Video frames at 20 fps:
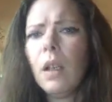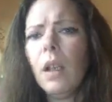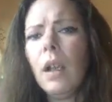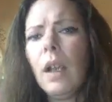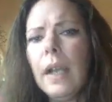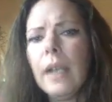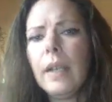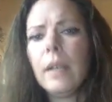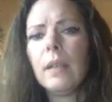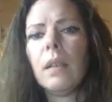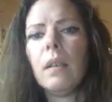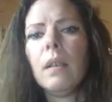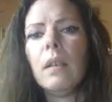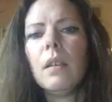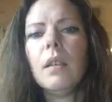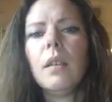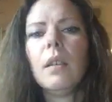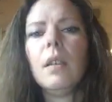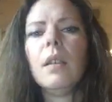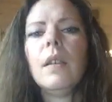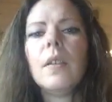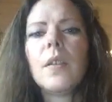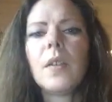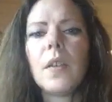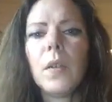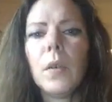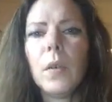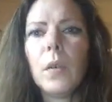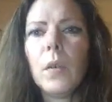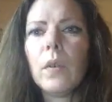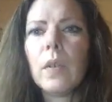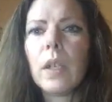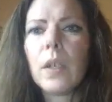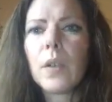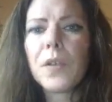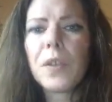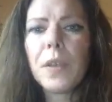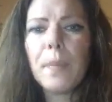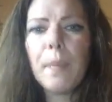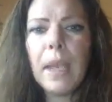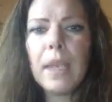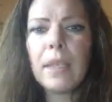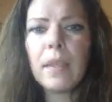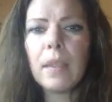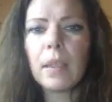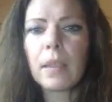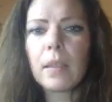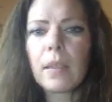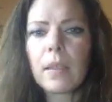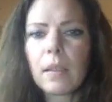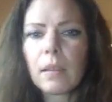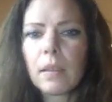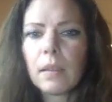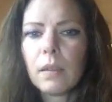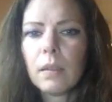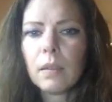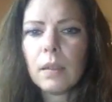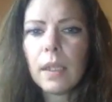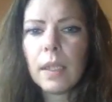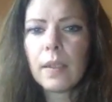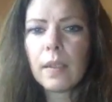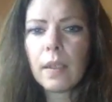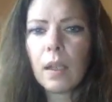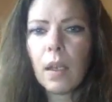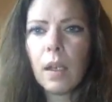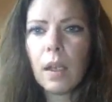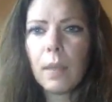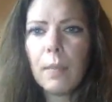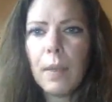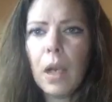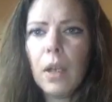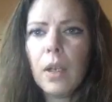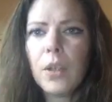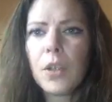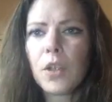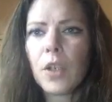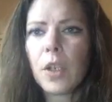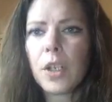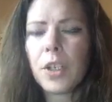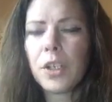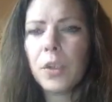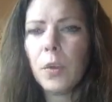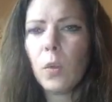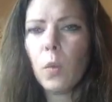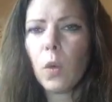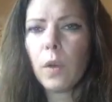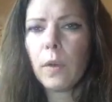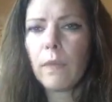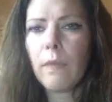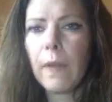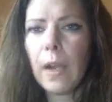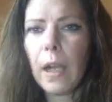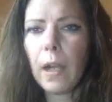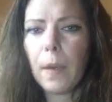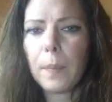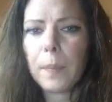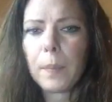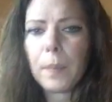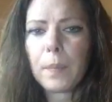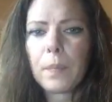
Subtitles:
Alright, so there's the basics. Let's talk about attrition warfare.